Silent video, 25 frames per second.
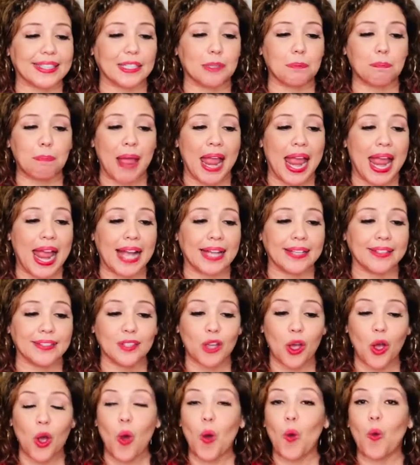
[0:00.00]
and pans,
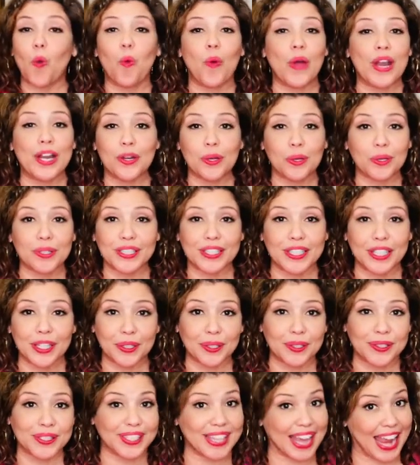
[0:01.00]

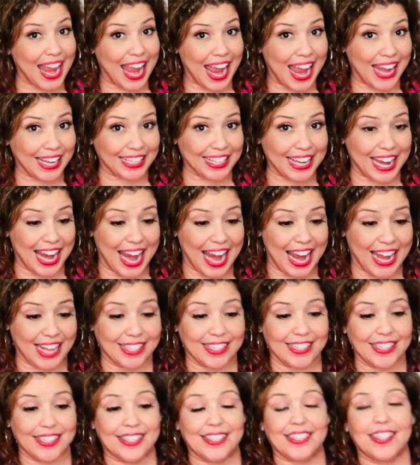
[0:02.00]
windowsills and
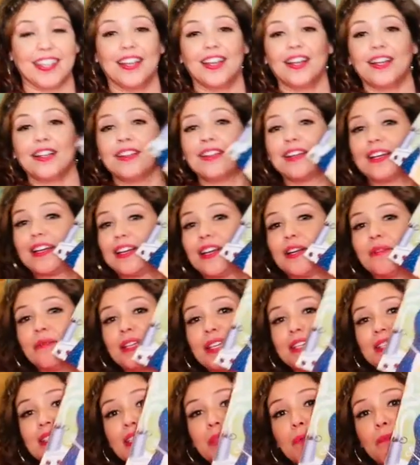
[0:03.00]
cans. Look at him,
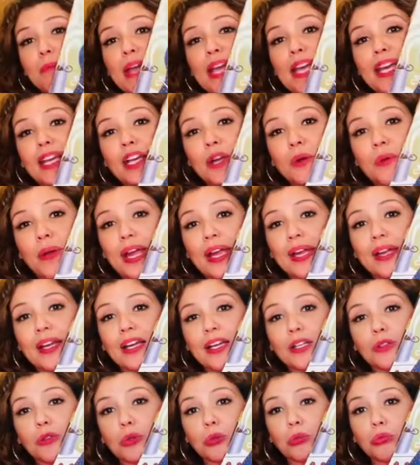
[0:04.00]
he's just banging away.
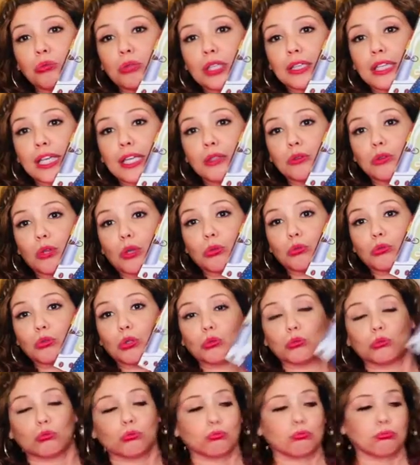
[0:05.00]
Tung ta ting tong
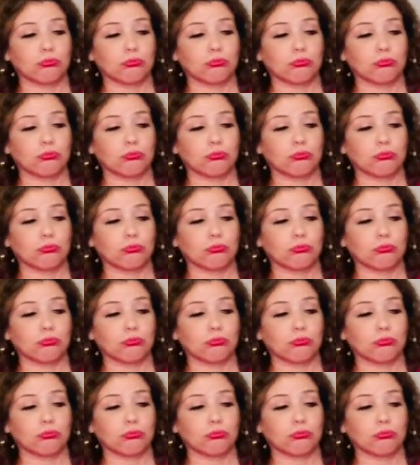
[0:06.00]
tong.